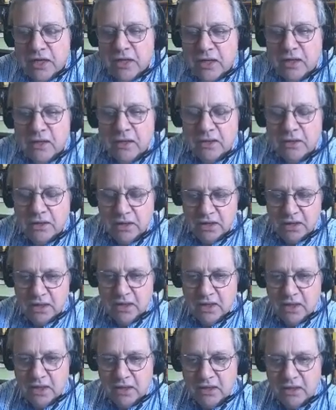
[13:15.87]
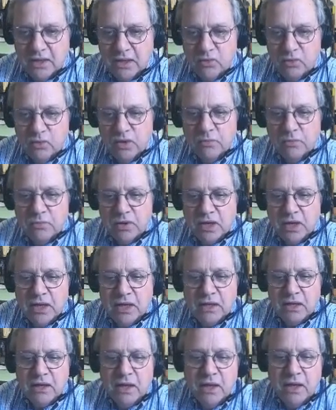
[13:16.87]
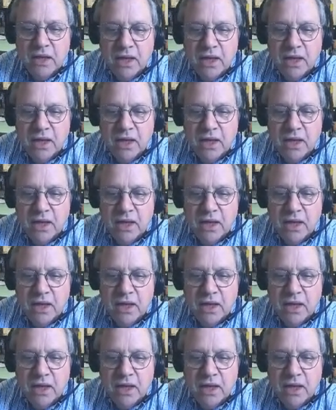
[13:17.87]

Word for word: kiln in a, in a wood plant.